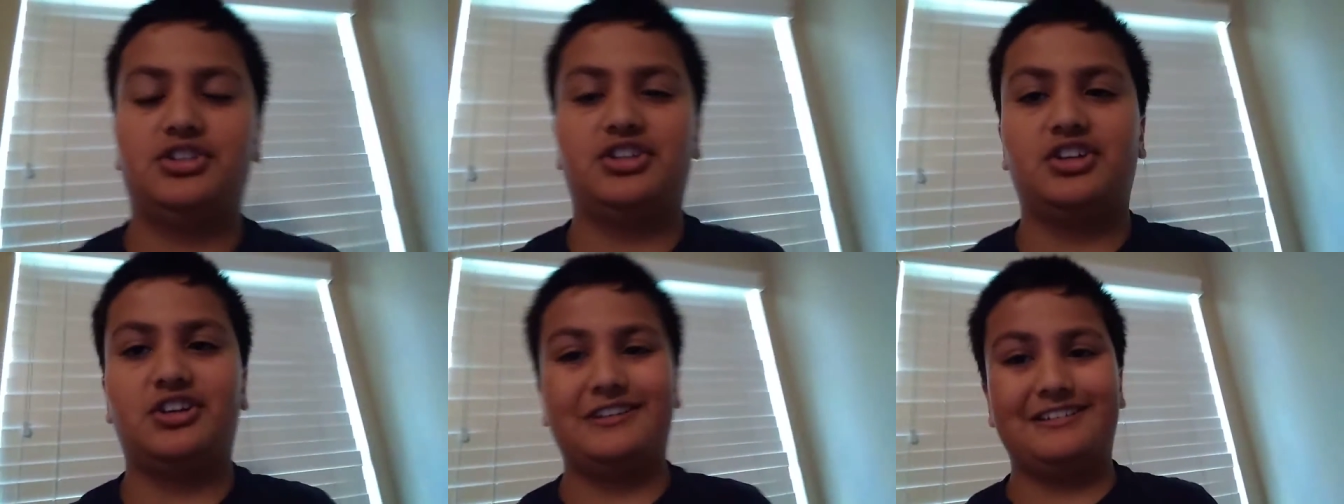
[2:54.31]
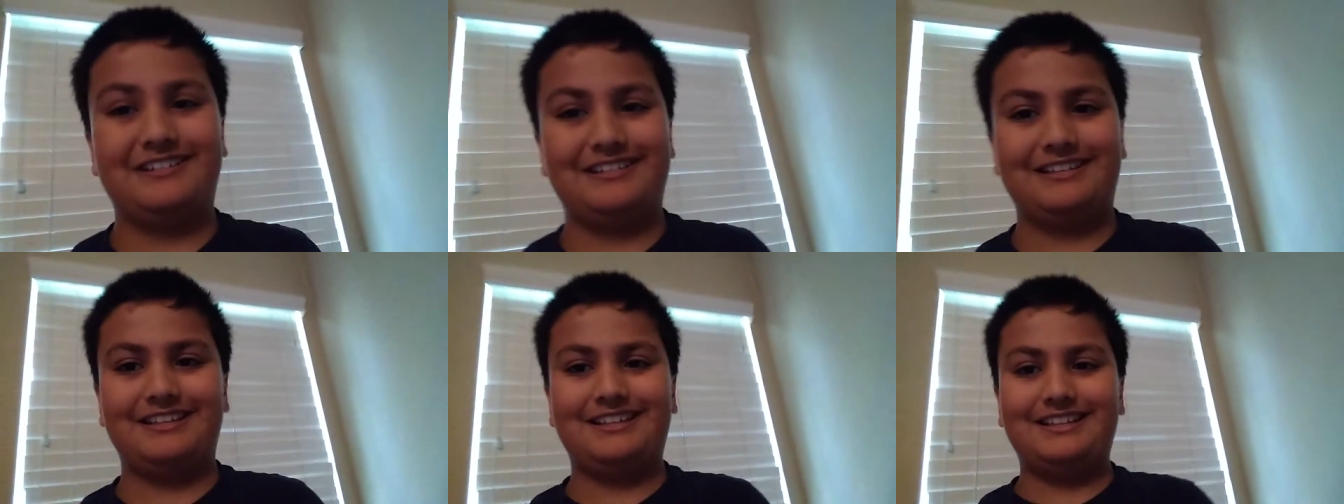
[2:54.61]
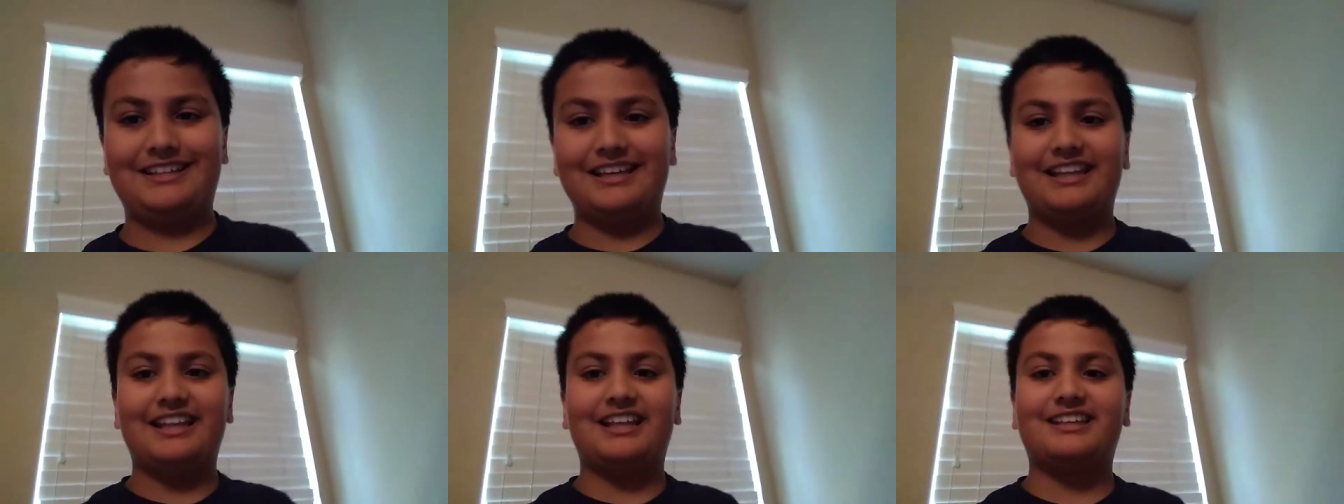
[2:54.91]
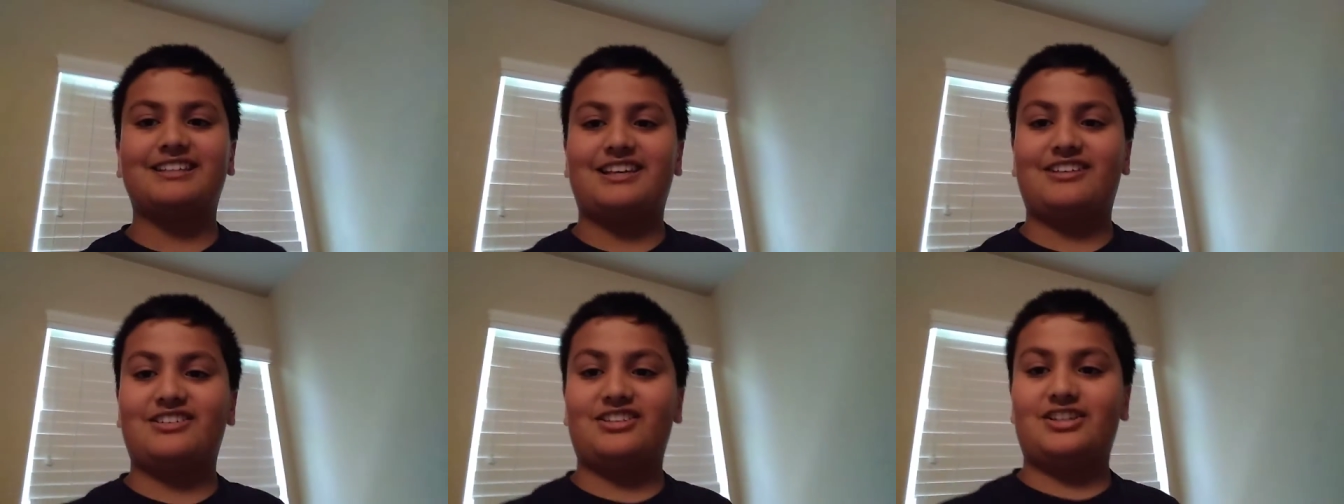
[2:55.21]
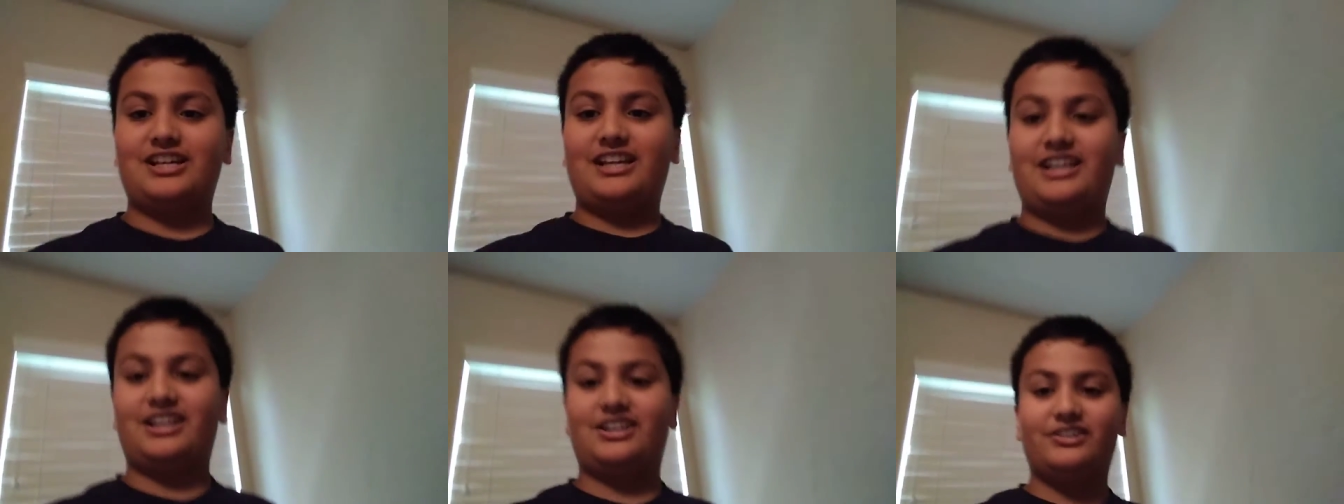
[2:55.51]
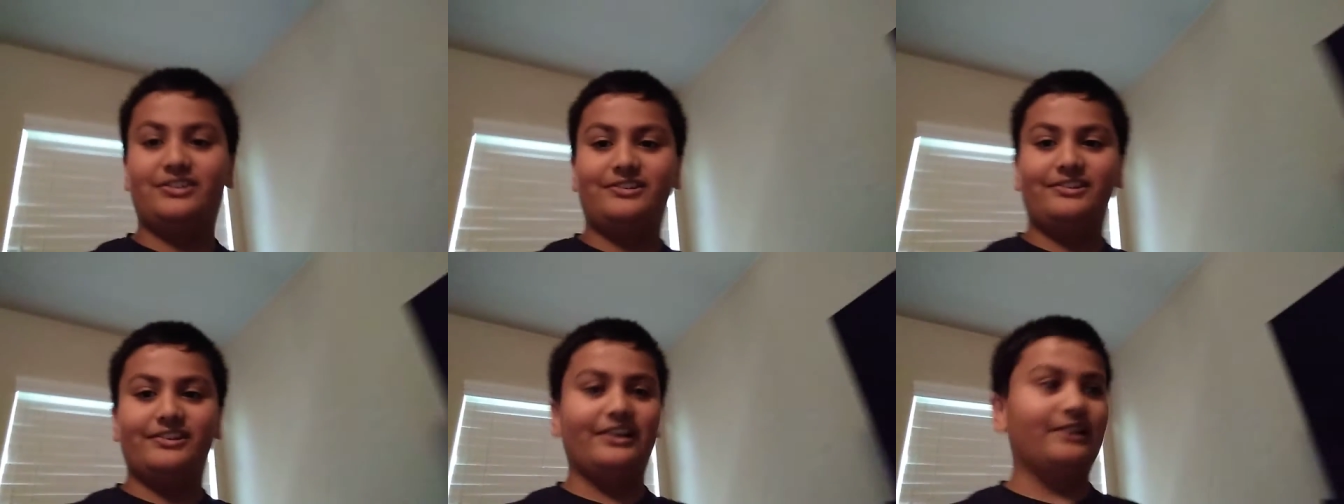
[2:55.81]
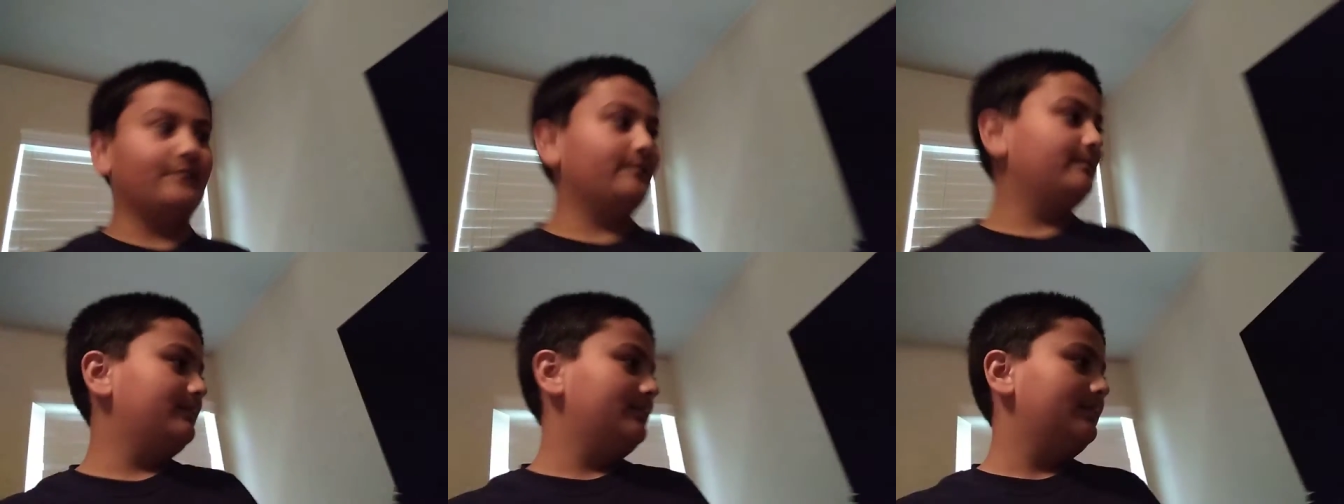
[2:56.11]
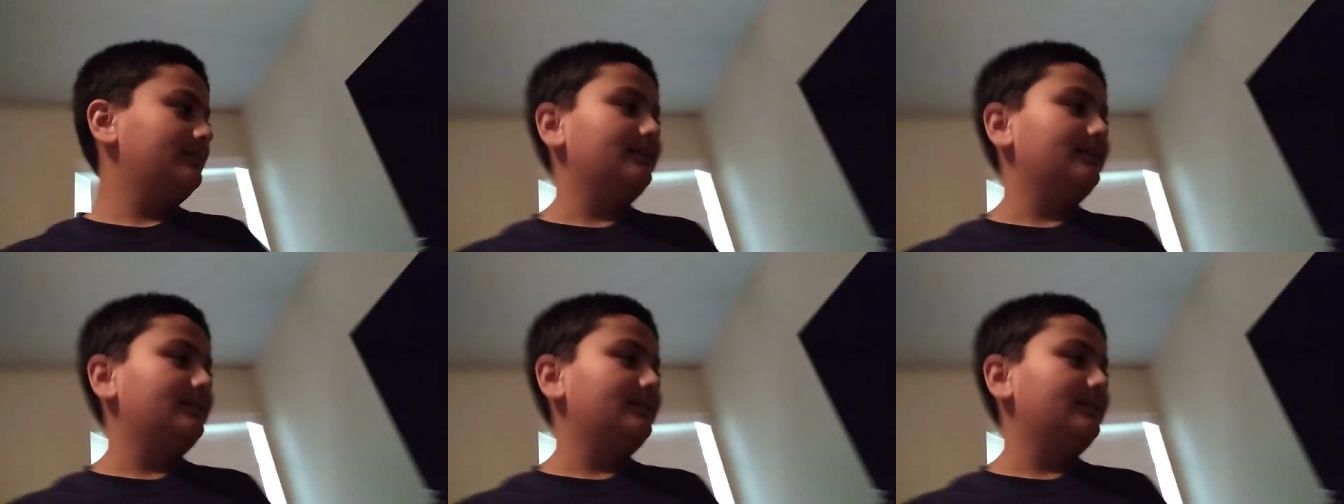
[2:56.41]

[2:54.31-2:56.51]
So yeah, that sounds kind of cool though.